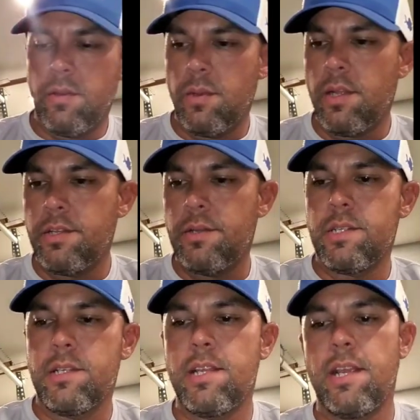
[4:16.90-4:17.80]
What I'll do
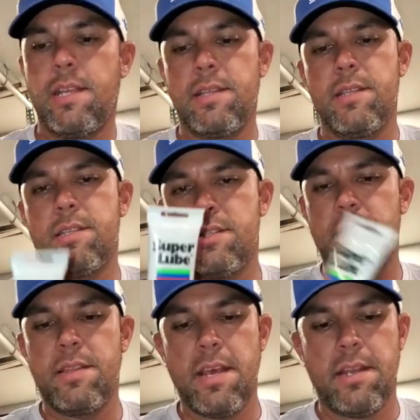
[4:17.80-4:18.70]
is I'll take this
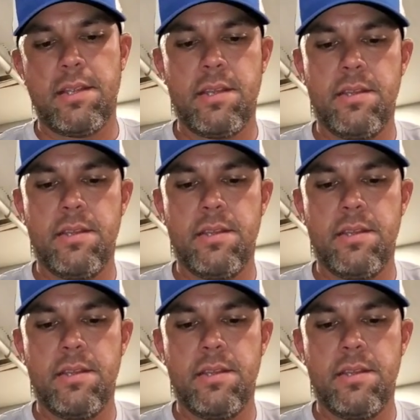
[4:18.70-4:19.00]
synthetic